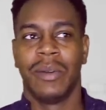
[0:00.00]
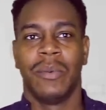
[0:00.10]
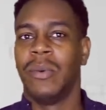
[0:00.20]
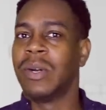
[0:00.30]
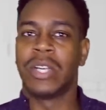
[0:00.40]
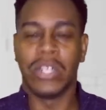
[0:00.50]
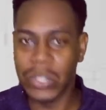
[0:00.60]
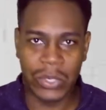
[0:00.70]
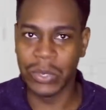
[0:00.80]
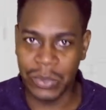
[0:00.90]
Well,
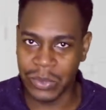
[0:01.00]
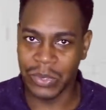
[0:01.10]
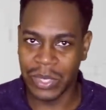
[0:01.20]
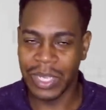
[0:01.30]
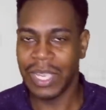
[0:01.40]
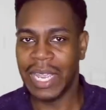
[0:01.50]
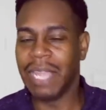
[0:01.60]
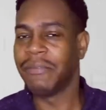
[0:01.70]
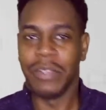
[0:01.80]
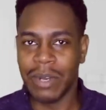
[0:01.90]
cool.
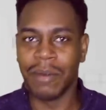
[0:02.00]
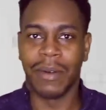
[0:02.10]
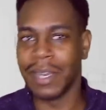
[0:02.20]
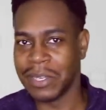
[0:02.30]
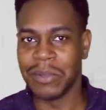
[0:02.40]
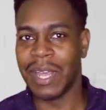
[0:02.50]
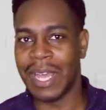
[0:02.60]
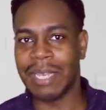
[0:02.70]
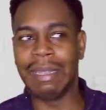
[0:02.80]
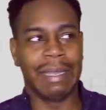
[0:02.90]
If you don't want to do
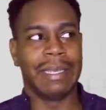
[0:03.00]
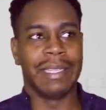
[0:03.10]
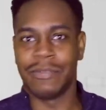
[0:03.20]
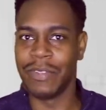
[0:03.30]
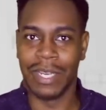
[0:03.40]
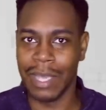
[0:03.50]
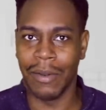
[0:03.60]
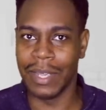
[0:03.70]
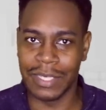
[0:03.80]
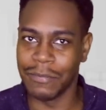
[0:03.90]
that, then this video
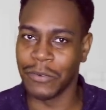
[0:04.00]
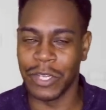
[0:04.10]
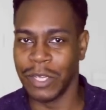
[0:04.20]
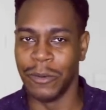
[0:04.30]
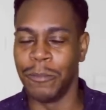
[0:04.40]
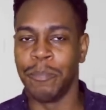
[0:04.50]
isn't for you.